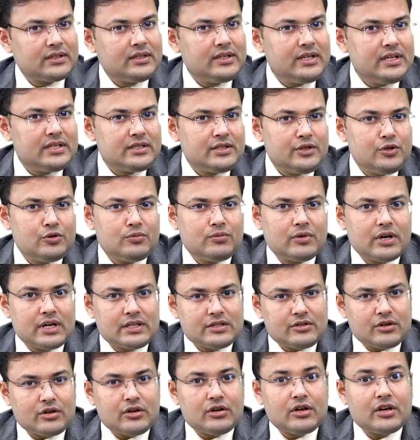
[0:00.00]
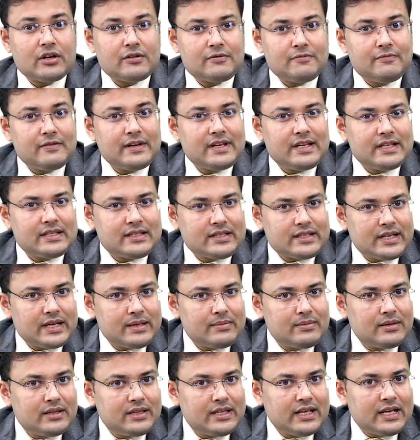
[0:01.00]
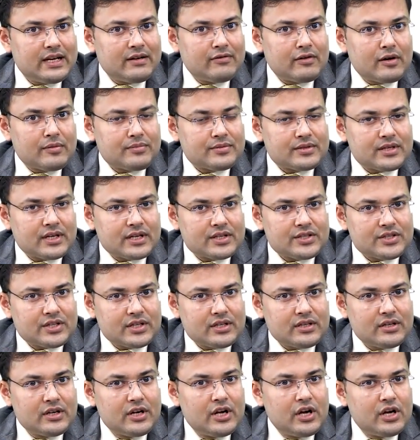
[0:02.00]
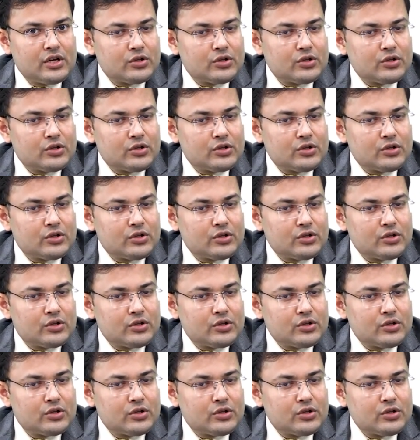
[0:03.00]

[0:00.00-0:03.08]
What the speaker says: these newborns are not very stable. They have obstruction.